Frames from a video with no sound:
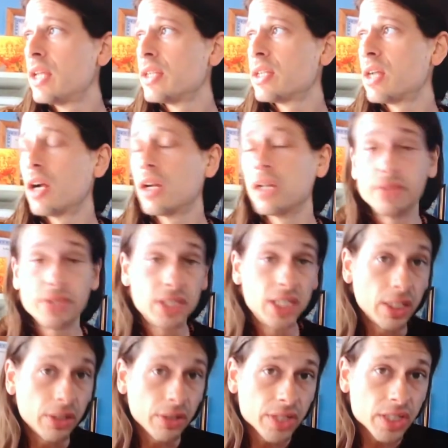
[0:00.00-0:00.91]
talk of
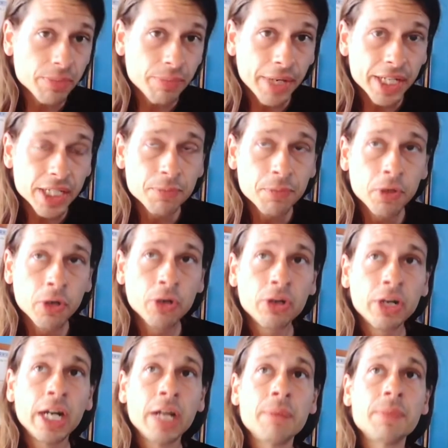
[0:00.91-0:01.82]
secret space
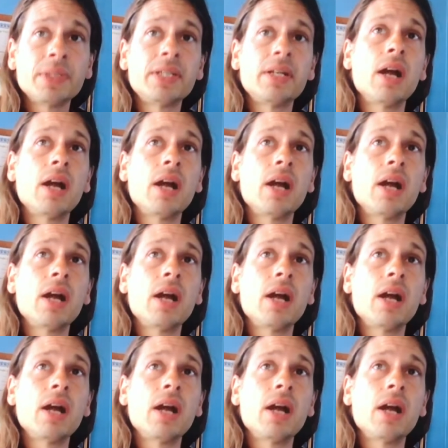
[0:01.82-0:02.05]
programs,